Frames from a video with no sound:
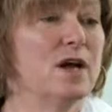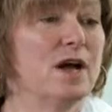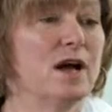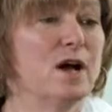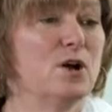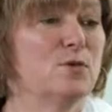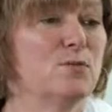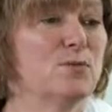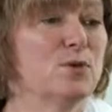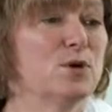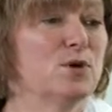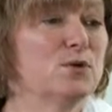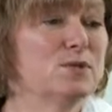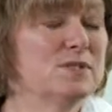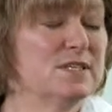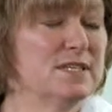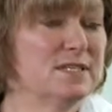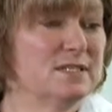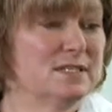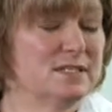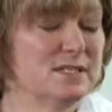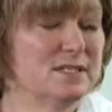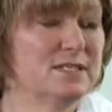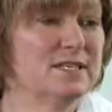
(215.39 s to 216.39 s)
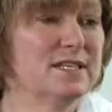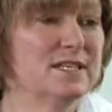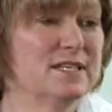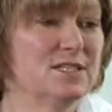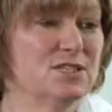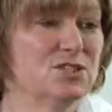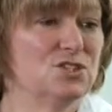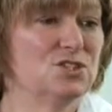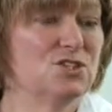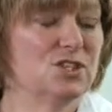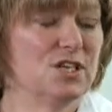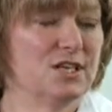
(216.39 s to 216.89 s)
how processes
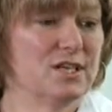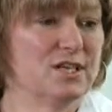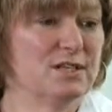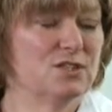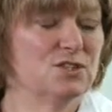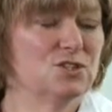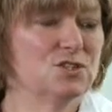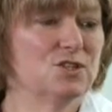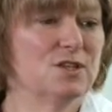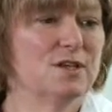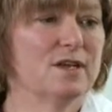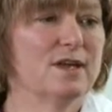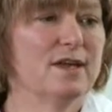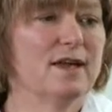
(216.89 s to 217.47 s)
need to change.